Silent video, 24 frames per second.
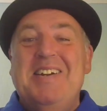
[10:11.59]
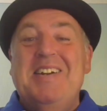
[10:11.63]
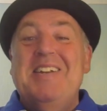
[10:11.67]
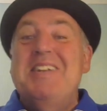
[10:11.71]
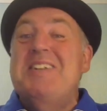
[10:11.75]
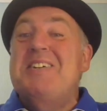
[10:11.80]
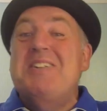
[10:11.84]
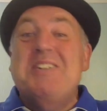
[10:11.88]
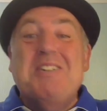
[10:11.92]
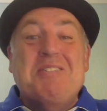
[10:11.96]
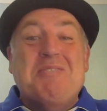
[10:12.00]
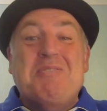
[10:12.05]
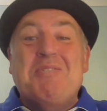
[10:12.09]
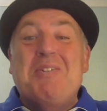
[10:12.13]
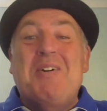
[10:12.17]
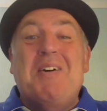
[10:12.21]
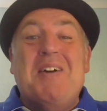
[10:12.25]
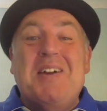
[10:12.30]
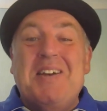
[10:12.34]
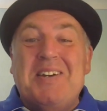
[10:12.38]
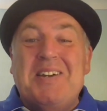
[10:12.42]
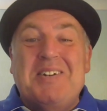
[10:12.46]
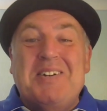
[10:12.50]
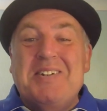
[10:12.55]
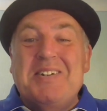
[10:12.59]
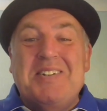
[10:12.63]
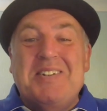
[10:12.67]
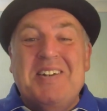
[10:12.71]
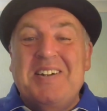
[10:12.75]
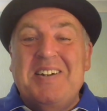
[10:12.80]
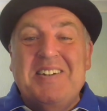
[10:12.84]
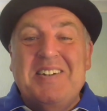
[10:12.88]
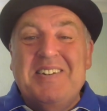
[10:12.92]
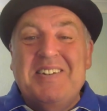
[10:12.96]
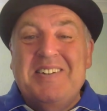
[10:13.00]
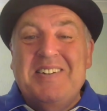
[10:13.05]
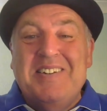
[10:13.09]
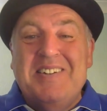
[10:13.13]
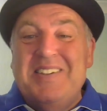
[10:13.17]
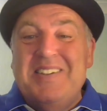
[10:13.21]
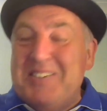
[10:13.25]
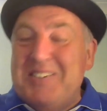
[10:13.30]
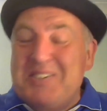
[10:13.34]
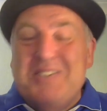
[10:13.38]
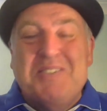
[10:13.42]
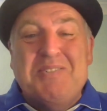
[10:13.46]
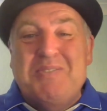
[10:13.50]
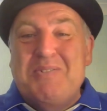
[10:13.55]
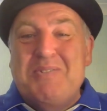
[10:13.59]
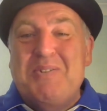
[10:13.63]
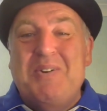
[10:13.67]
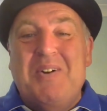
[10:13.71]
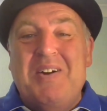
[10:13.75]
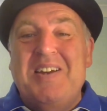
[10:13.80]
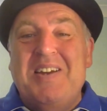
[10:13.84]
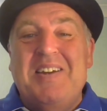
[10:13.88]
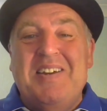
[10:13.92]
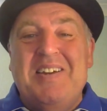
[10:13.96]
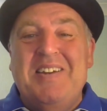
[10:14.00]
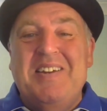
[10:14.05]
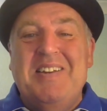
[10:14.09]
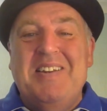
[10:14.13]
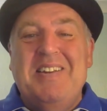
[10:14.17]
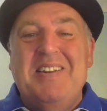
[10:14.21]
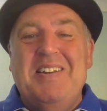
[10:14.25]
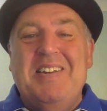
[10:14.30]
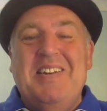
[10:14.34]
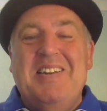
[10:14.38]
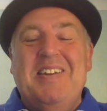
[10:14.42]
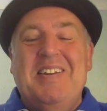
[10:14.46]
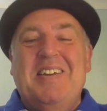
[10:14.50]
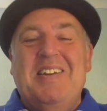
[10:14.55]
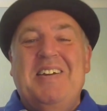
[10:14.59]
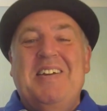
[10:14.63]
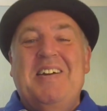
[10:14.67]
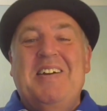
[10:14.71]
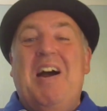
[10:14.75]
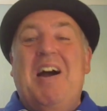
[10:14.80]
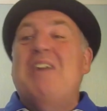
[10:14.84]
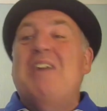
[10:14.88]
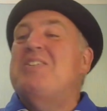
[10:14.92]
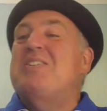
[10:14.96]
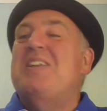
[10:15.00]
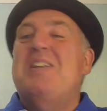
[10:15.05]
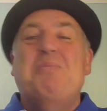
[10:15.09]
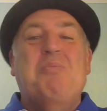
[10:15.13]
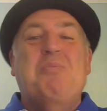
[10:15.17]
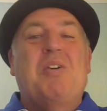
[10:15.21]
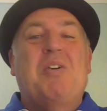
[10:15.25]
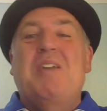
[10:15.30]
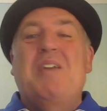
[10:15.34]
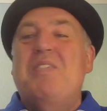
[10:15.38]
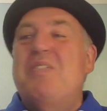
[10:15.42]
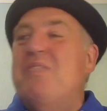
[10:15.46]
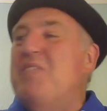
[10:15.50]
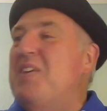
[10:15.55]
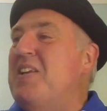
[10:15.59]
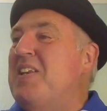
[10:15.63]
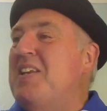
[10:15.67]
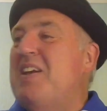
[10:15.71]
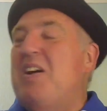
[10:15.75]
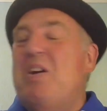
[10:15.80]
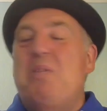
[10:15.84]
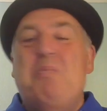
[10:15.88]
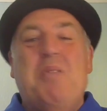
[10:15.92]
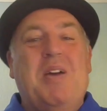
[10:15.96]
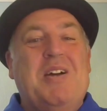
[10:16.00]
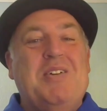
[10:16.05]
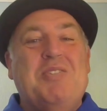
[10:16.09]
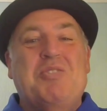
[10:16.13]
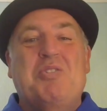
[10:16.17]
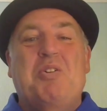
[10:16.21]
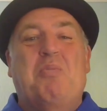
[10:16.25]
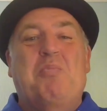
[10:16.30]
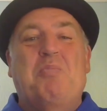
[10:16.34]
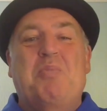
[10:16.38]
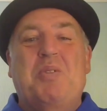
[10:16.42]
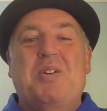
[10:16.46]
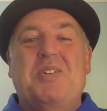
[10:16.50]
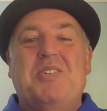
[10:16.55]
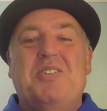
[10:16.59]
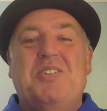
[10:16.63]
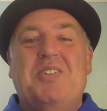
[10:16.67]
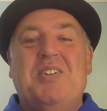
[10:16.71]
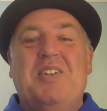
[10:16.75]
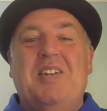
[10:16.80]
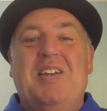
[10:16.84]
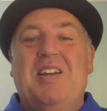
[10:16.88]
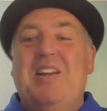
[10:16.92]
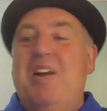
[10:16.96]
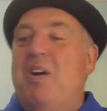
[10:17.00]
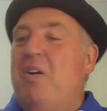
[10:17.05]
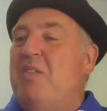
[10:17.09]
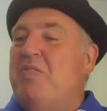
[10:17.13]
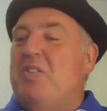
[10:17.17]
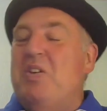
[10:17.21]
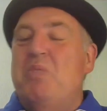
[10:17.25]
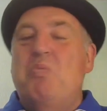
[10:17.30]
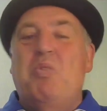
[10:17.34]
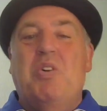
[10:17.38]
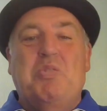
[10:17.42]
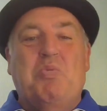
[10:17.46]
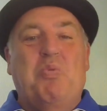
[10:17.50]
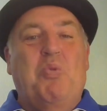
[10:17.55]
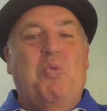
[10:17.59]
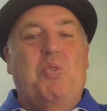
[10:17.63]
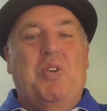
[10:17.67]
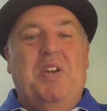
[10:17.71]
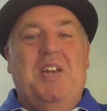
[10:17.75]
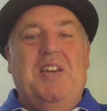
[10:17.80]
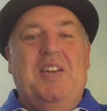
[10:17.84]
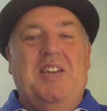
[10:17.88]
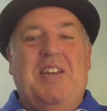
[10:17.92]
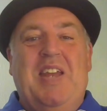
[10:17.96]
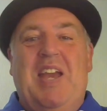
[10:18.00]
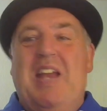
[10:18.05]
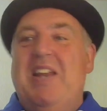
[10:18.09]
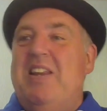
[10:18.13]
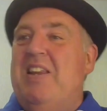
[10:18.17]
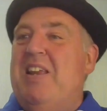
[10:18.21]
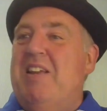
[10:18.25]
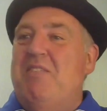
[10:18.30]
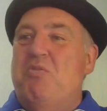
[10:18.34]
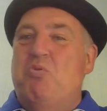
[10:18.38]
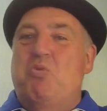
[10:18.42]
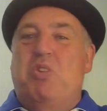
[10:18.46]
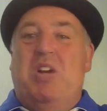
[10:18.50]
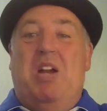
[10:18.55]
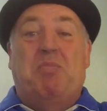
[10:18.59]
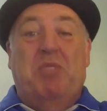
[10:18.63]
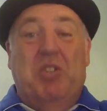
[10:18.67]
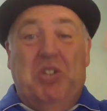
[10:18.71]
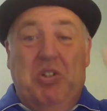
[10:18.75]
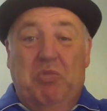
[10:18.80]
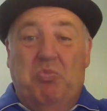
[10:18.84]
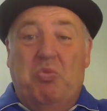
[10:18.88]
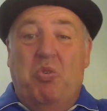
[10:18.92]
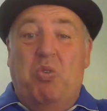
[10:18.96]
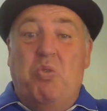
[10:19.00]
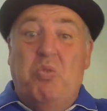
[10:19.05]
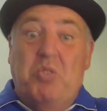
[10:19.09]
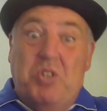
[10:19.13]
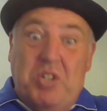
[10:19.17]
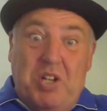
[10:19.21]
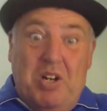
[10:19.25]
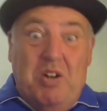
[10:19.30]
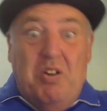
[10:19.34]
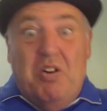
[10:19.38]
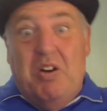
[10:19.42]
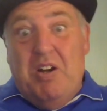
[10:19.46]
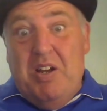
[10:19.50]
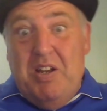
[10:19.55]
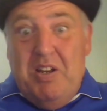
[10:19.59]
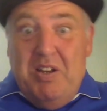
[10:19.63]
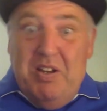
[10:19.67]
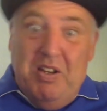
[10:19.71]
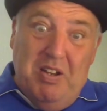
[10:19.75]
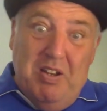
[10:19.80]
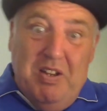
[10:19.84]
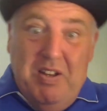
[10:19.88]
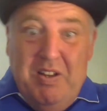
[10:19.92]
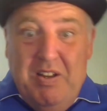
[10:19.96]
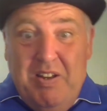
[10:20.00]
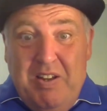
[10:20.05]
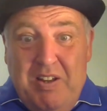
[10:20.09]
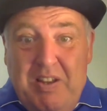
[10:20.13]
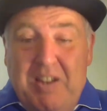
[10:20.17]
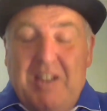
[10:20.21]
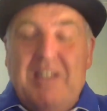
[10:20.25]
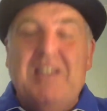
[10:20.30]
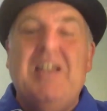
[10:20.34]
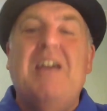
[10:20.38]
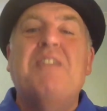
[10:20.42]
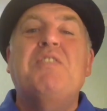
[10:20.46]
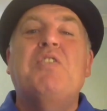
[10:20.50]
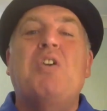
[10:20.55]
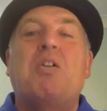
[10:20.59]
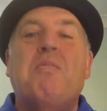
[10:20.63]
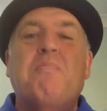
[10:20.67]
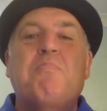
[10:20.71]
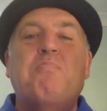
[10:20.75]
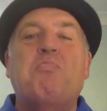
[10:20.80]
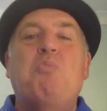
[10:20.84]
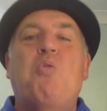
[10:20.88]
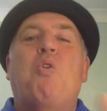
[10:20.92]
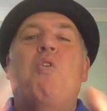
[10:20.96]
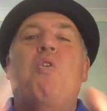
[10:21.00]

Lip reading: Couldn't write it, could you? You couldn't write it. I said in my other video about zombies, you know, if you watch Walking Dead and they're all coming towards you, like, they've got more